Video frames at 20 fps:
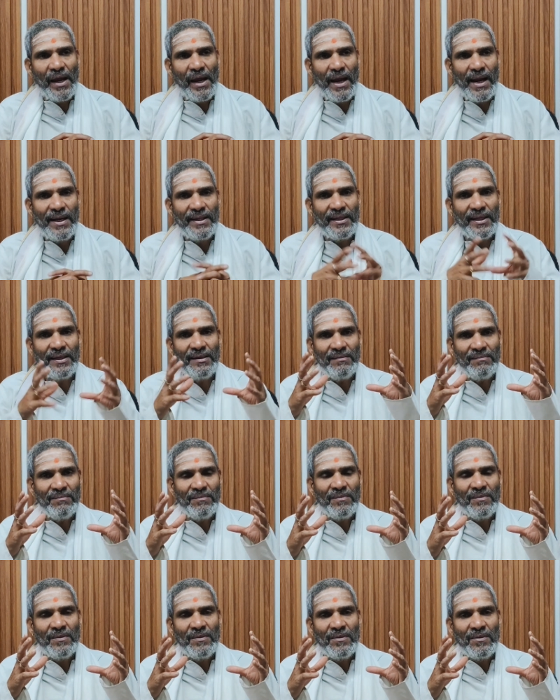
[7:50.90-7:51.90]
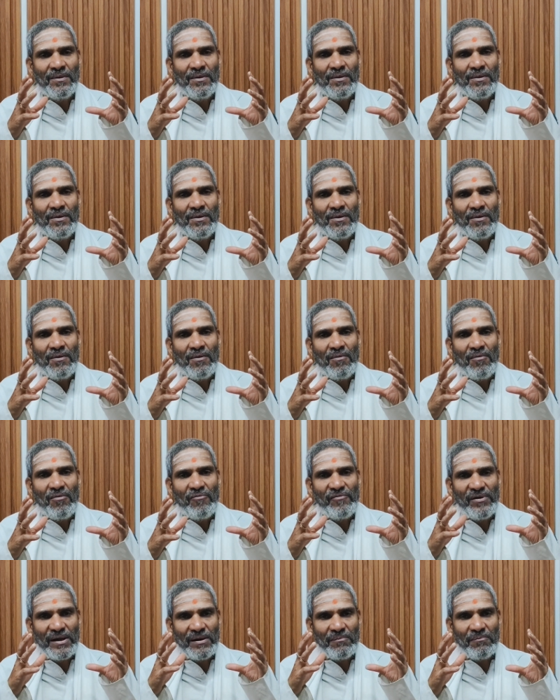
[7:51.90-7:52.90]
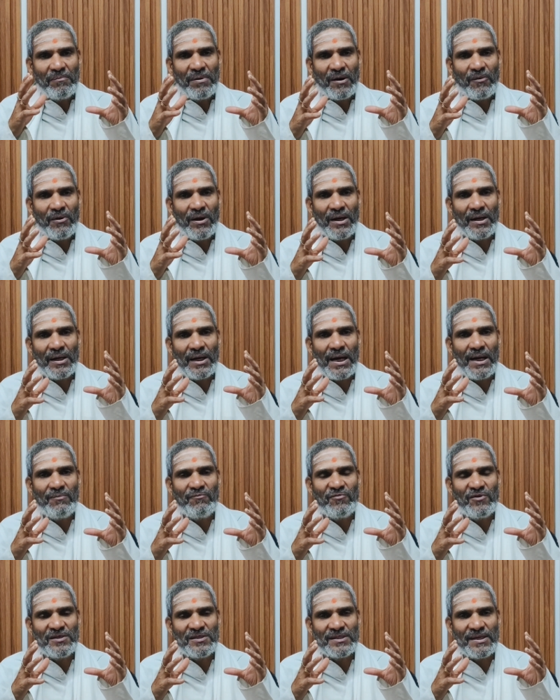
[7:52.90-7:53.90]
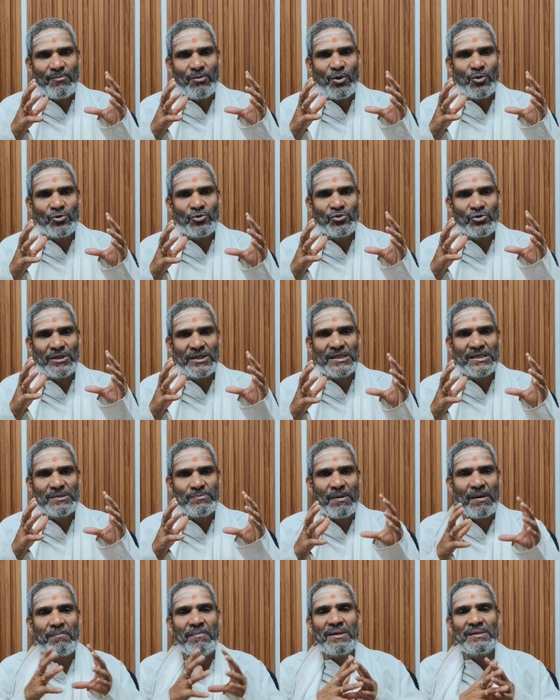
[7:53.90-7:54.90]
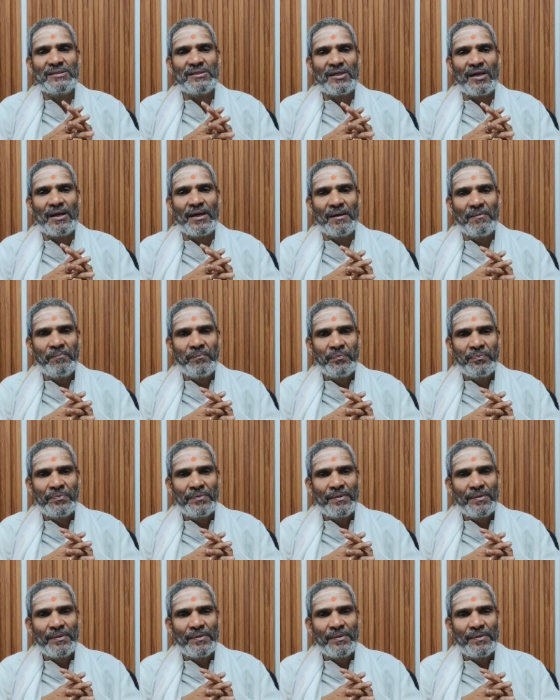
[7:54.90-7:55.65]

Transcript: And then when Bhagavan Ram was about to release Brahmastra,